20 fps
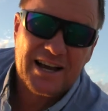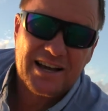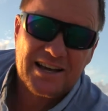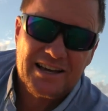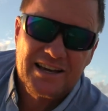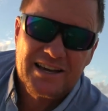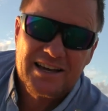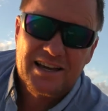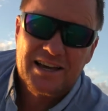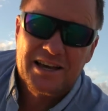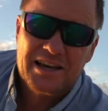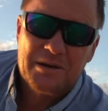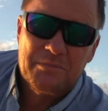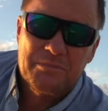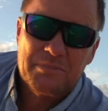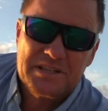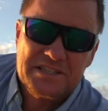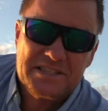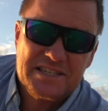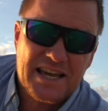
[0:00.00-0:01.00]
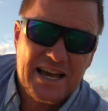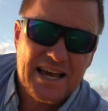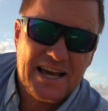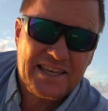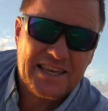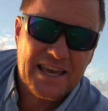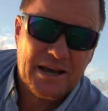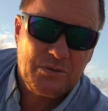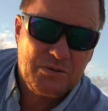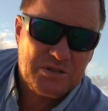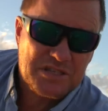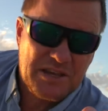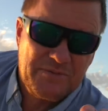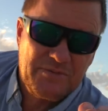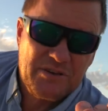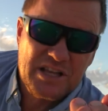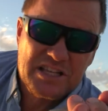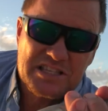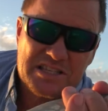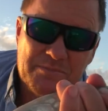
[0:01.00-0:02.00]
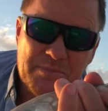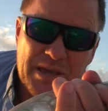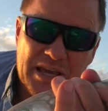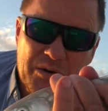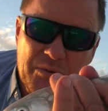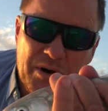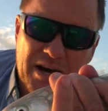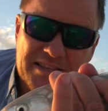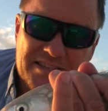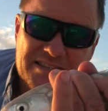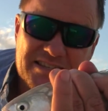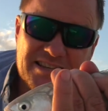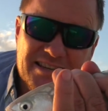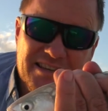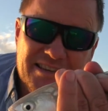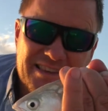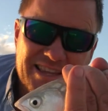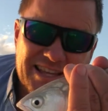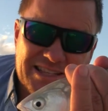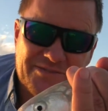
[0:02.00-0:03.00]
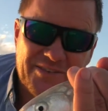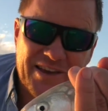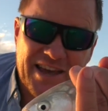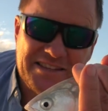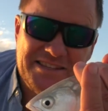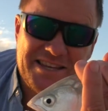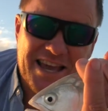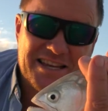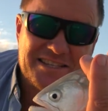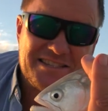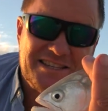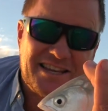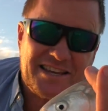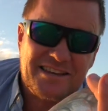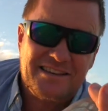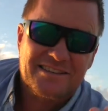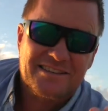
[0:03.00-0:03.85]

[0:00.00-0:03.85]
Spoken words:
But yeah, we'll see if we can get some bigger ones. That's fantastic.